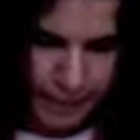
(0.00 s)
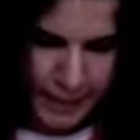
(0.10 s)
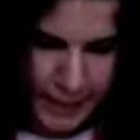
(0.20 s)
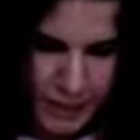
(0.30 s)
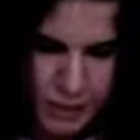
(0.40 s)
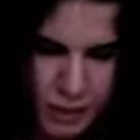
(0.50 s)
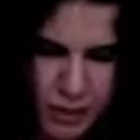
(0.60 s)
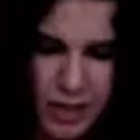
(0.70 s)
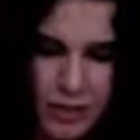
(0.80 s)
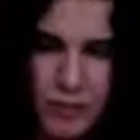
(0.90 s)
And it's
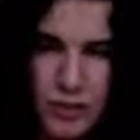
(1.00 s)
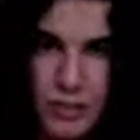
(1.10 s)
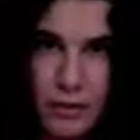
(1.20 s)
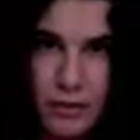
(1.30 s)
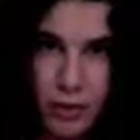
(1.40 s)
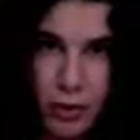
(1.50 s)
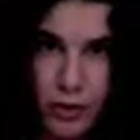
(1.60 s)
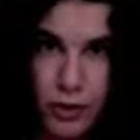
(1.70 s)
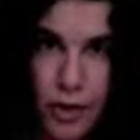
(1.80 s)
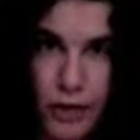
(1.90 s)
okay if you still don't
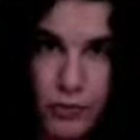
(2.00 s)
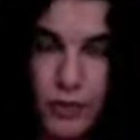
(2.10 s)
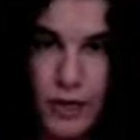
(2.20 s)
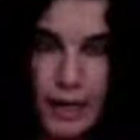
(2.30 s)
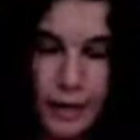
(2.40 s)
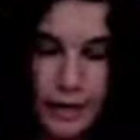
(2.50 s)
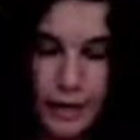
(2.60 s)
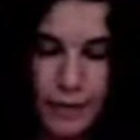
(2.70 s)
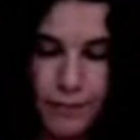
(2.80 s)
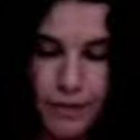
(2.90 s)
know how to write
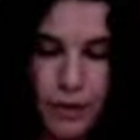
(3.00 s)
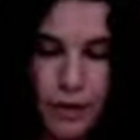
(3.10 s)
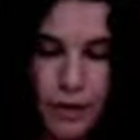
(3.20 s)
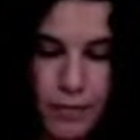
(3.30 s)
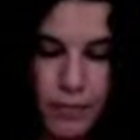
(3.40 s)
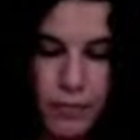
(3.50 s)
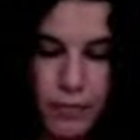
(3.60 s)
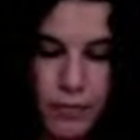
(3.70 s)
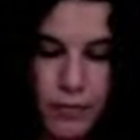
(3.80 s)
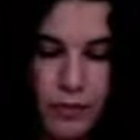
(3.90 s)

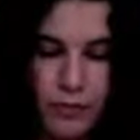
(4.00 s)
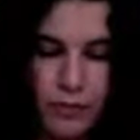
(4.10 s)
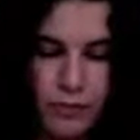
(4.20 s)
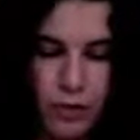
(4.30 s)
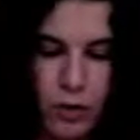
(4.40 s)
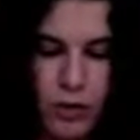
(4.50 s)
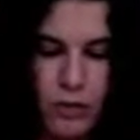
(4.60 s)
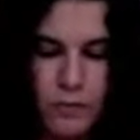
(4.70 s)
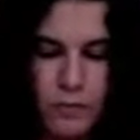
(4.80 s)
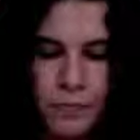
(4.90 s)
the
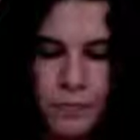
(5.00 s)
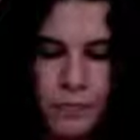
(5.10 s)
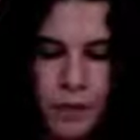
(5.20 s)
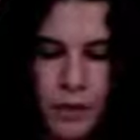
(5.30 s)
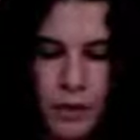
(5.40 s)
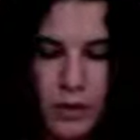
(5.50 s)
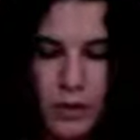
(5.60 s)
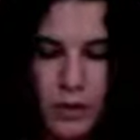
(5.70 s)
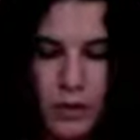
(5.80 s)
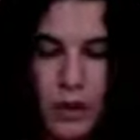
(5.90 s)
full
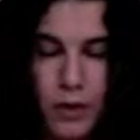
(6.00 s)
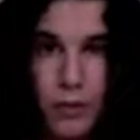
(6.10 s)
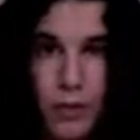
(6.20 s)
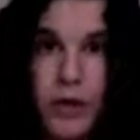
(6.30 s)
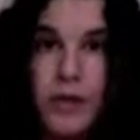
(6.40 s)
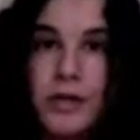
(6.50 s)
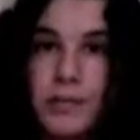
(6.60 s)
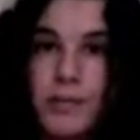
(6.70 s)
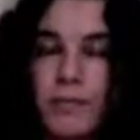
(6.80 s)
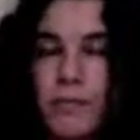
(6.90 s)
word,
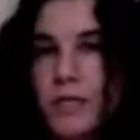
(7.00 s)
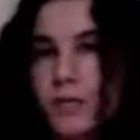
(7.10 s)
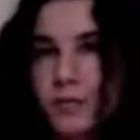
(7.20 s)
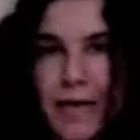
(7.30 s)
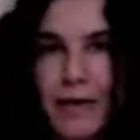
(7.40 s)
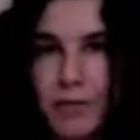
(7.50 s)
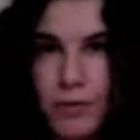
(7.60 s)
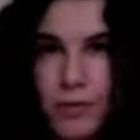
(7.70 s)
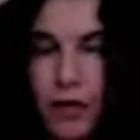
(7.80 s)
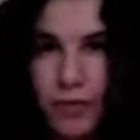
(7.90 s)
because we haven't
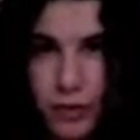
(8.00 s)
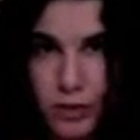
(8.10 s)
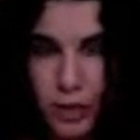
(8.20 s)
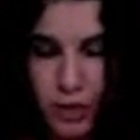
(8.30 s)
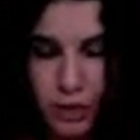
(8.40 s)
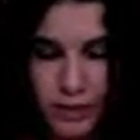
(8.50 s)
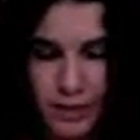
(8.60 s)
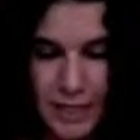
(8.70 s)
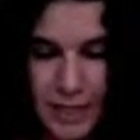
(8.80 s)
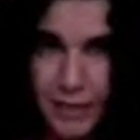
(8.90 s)
covered all these
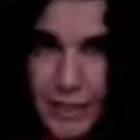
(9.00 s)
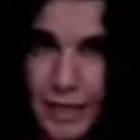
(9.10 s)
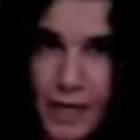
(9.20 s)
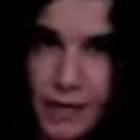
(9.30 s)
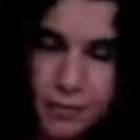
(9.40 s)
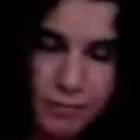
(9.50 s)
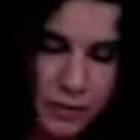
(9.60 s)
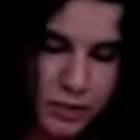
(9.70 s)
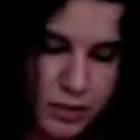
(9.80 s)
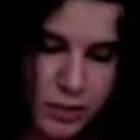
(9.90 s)
letters yet, but
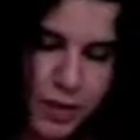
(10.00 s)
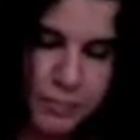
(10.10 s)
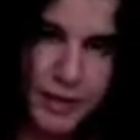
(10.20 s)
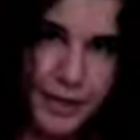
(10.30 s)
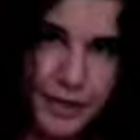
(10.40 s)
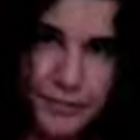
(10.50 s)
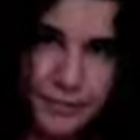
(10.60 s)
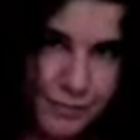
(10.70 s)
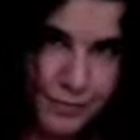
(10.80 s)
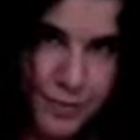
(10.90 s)
just copy it.
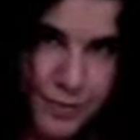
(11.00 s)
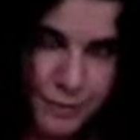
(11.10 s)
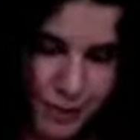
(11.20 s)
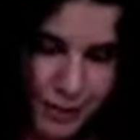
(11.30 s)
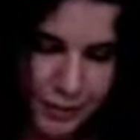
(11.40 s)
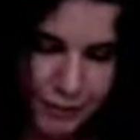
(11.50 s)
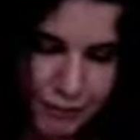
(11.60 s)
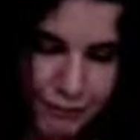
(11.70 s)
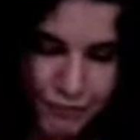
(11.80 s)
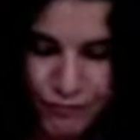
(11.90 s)
It doesn't really
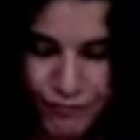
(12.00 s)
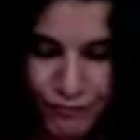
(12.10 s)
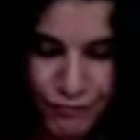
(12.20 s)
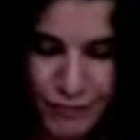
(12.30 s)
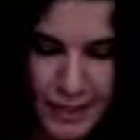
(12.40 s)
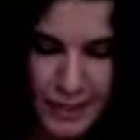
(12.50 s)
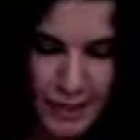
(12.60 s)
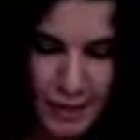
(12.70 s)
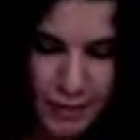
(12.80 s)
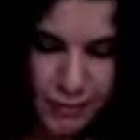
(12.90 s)
take
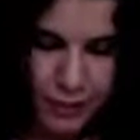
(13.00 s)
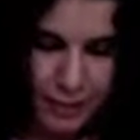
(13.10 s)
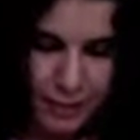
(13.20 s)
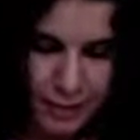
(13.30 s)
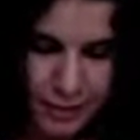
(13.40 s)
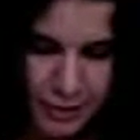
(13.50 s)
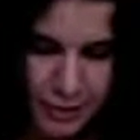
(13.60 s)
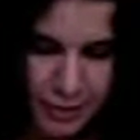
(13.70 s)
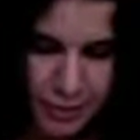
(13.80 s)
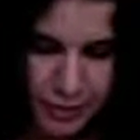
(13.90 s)
rocket science to
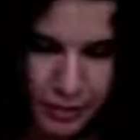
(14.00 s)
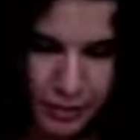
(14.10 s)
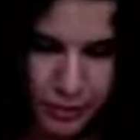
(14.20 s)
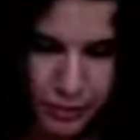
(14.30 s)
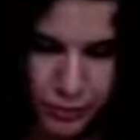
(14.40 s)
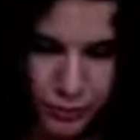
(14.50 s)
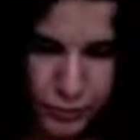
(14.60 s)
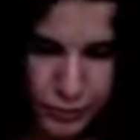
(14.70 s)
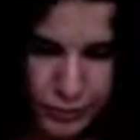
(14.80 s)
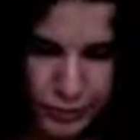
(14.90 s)
copy those
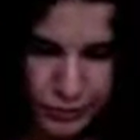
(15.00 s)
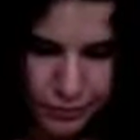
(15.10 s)
words.